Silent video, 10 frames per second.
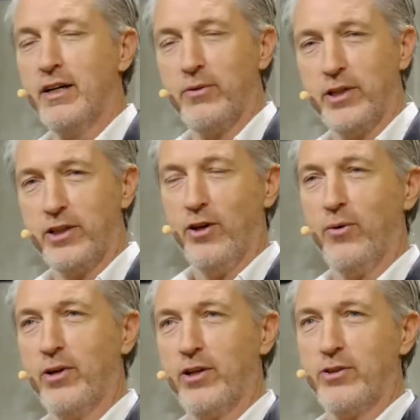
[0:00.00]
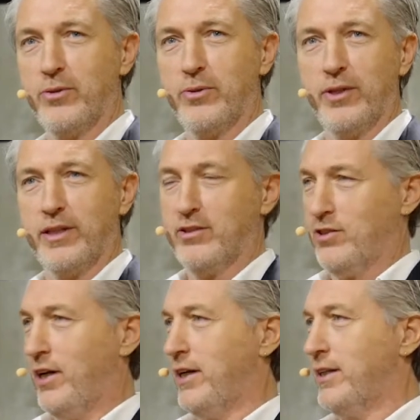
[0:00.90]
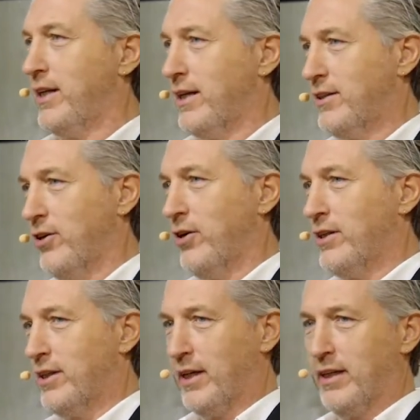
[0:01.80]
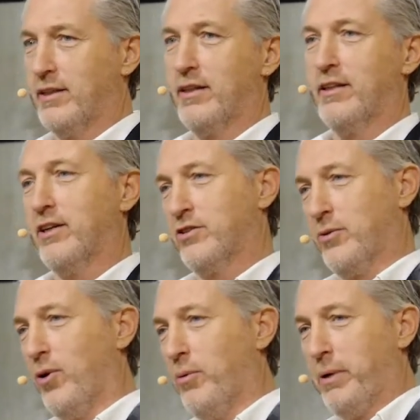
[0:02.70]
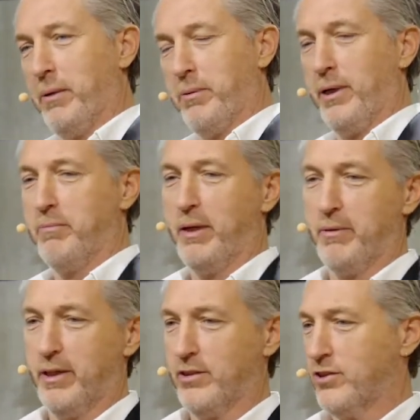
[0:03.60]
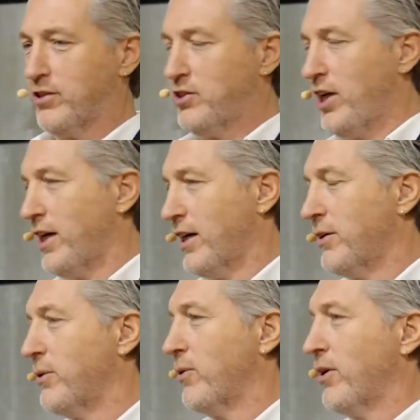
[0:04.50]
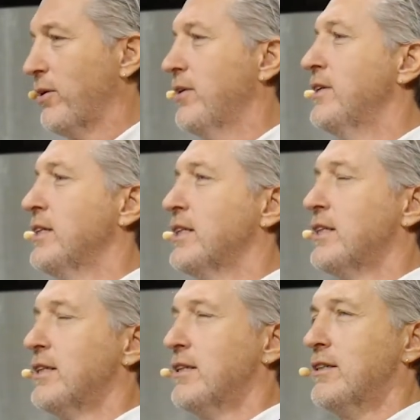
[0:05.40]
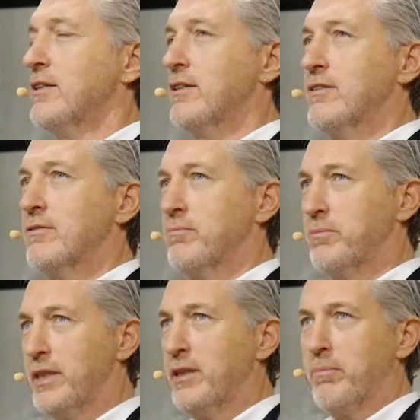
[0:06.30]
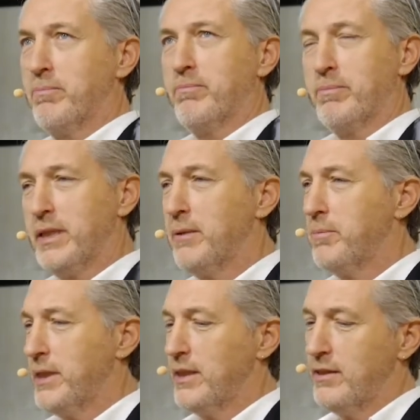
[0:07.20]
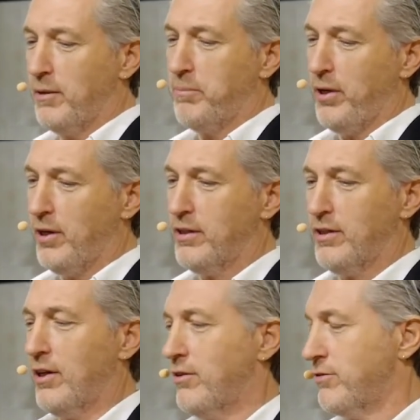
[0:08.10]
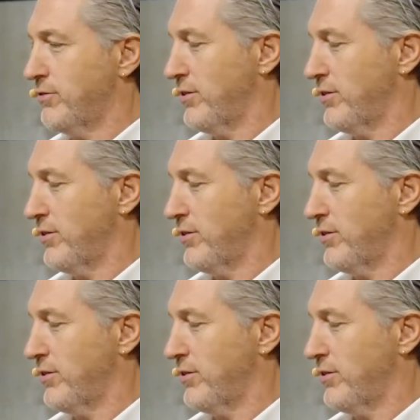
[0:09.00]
we don't want to do a design that, you know, at the end there's a wallpaper and maybe there's a chair. We want to be the part of